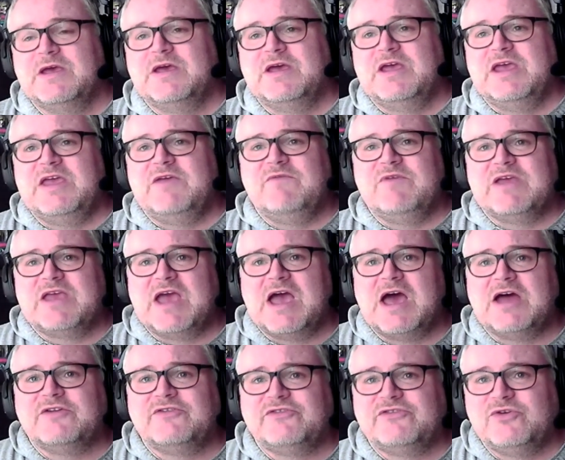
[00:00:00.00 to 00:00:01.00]
In
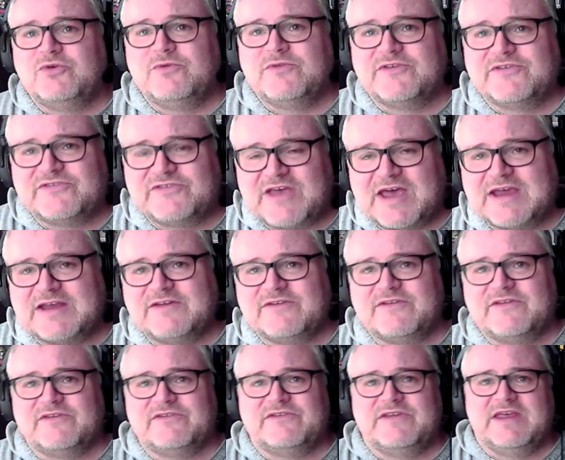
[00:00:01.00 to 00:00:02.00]
regards to the science
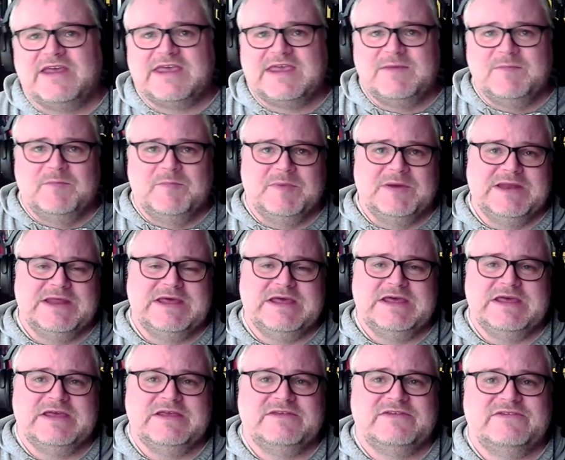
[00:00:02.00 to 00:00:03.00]
that's taking
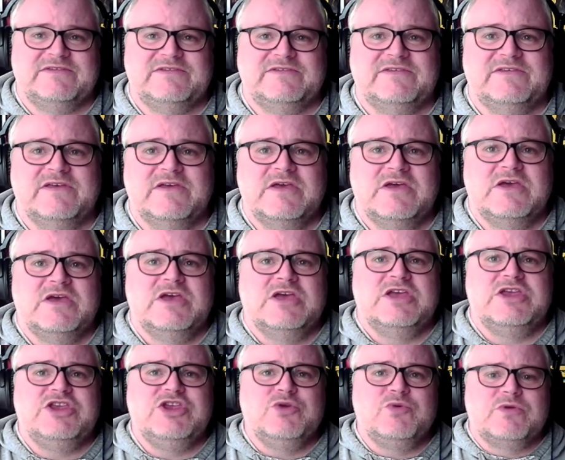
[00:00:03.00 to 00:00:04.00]
place,
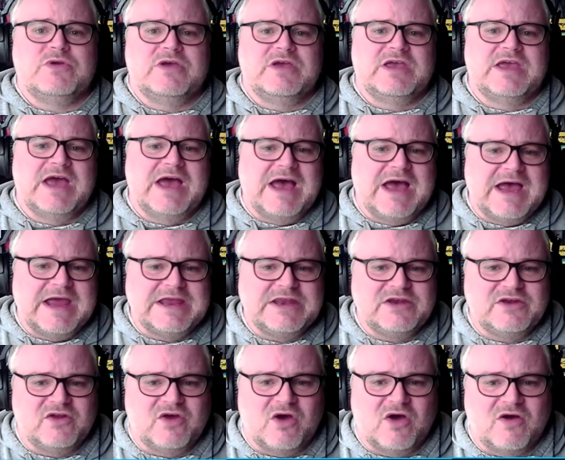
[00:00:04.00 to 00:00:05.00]
you can
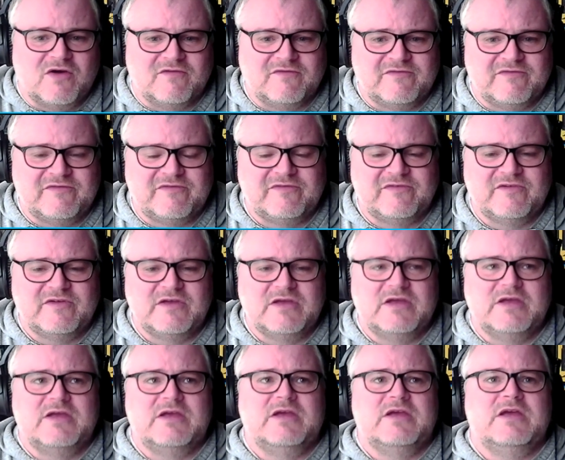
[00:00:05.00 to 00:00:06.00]
kind of
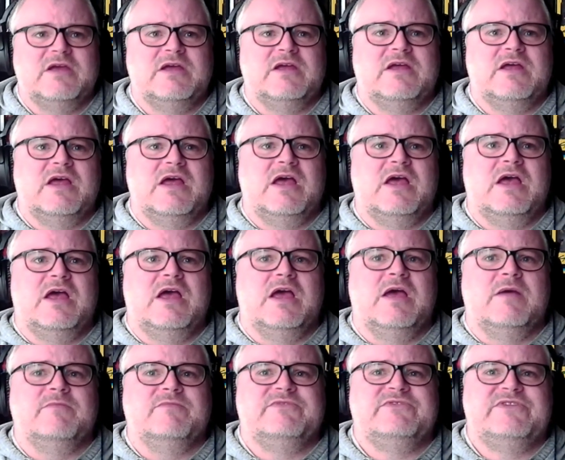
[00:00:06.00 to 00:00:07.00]

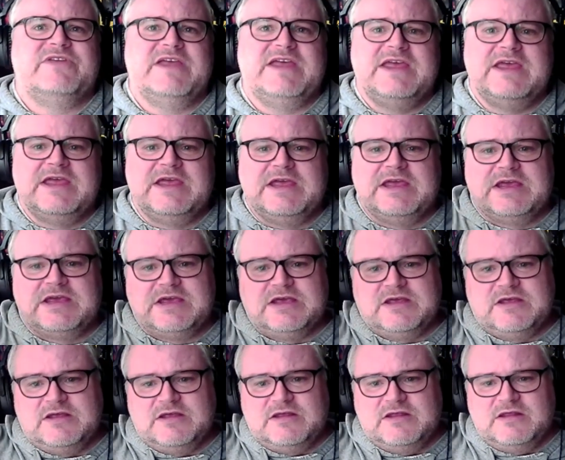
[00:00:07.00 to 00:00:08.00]
take
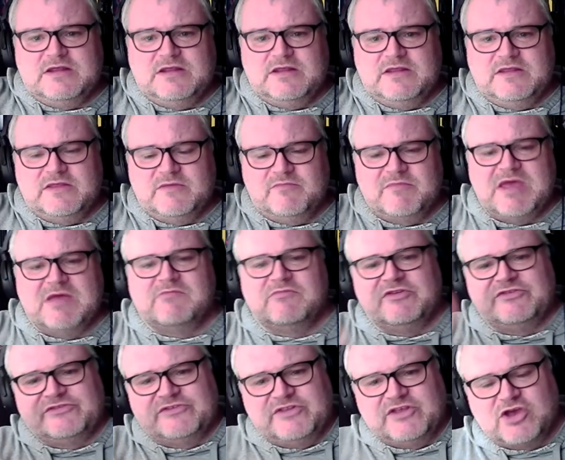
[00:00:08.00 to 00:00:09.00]
the
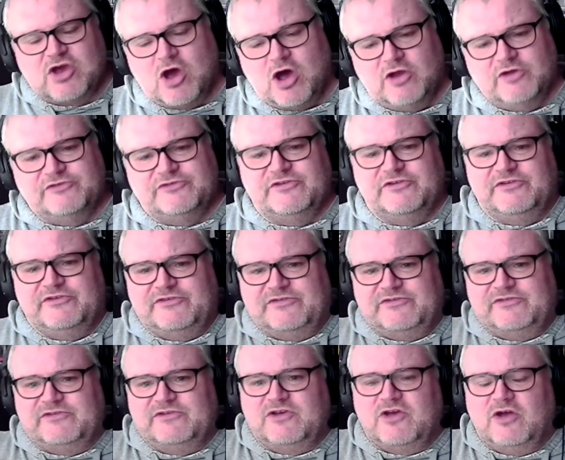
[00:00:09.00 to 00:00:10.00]
memories and the
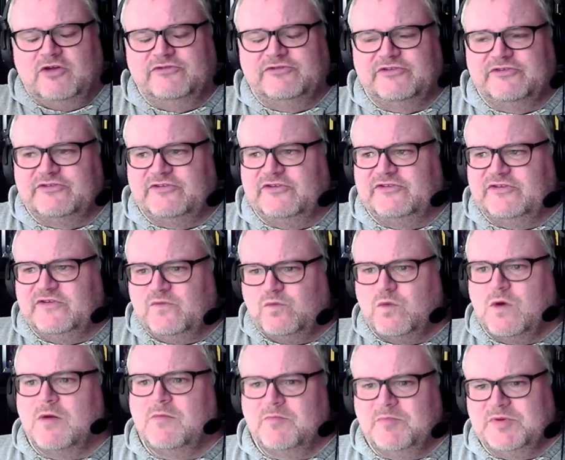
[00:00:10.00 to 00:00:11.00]
consciousness of
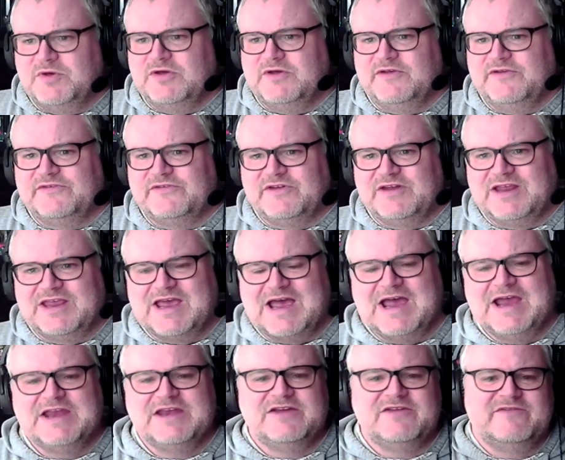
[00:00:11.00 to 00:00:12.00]
one person and
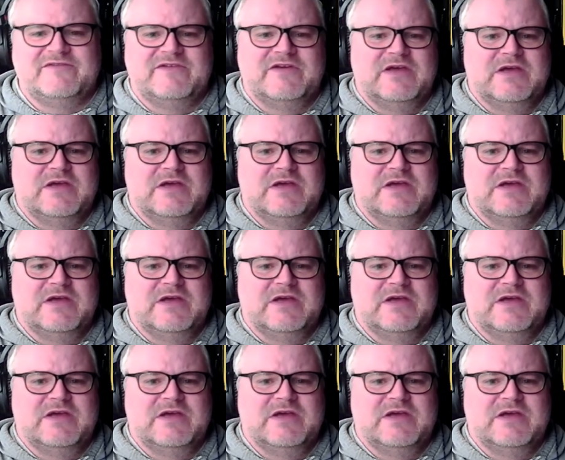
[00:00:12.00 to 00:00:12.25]
kind of